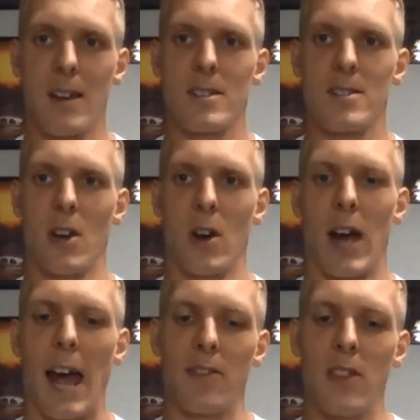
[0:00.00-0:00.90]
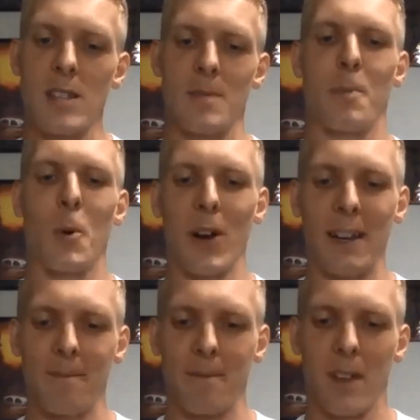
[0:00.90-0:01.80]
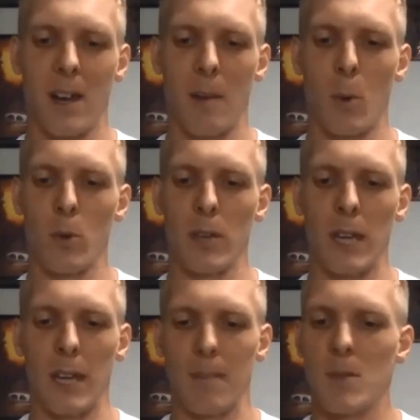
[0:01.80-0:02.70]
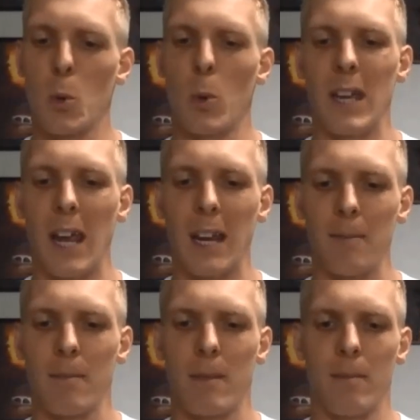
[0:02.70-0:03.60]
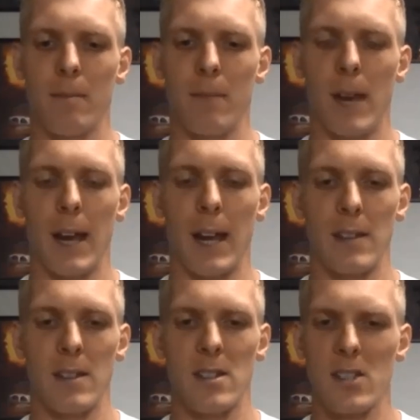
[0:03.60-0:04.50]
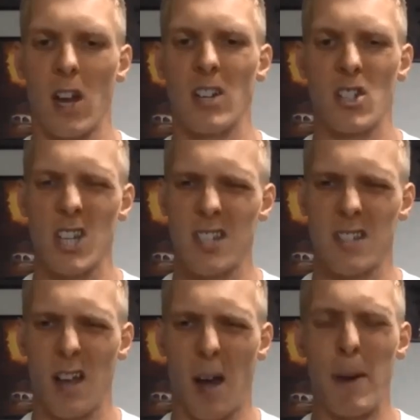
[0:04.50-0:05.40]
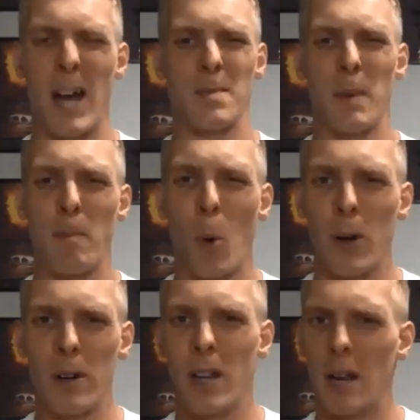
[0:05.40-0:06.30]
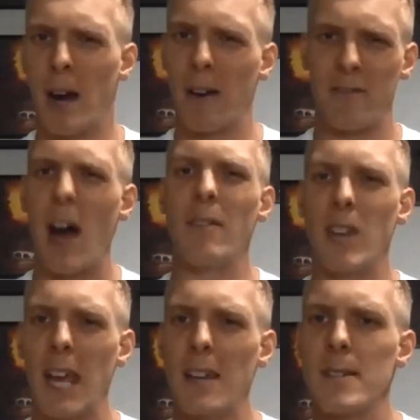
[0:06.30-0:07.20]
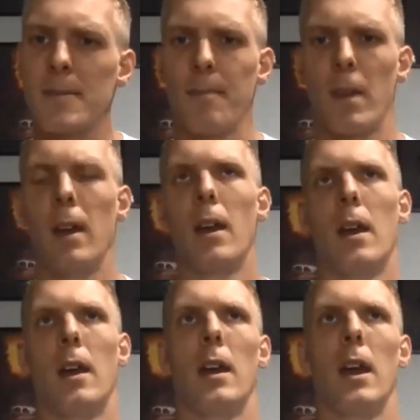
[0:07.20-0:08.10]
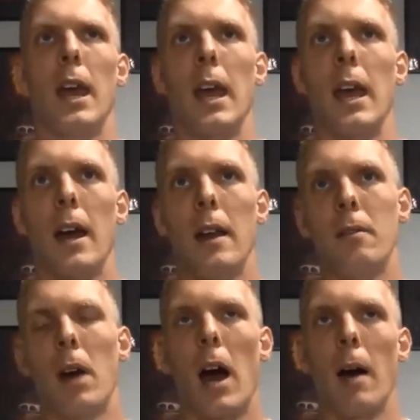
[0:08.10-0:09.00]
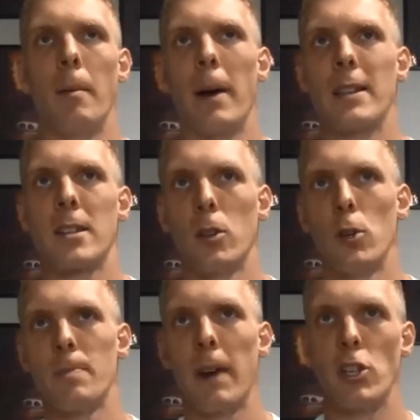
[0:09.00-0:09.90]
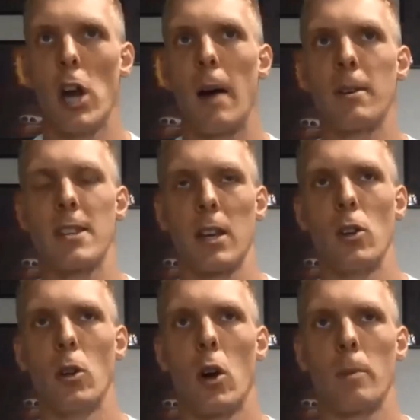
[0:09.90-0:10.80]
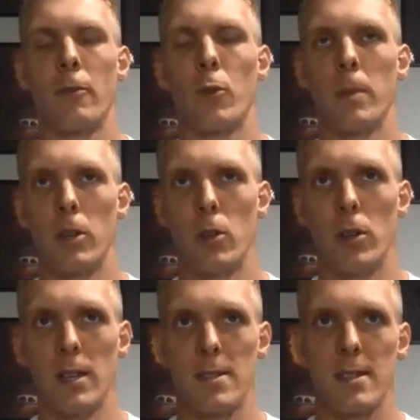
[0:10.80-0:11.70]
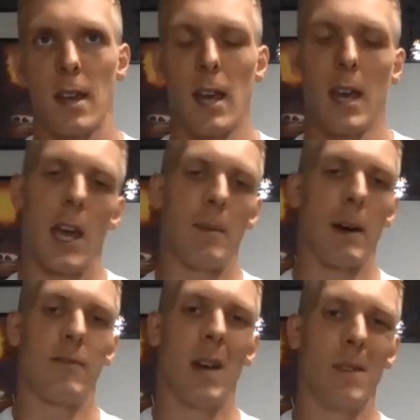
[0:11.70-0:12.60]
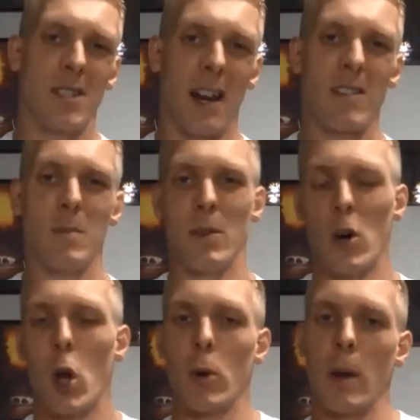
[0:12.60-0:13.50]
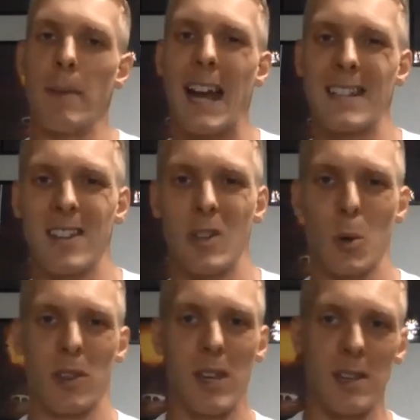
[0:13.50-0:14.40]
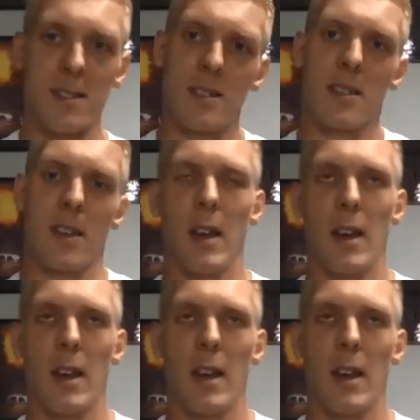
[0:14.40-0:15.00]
So at this point, I'm only 28. My son's just about to be born in about five days. And I'm about to lose my job because I can no longer perform the duties. And my family's going to have to move all the way back to the Northeast.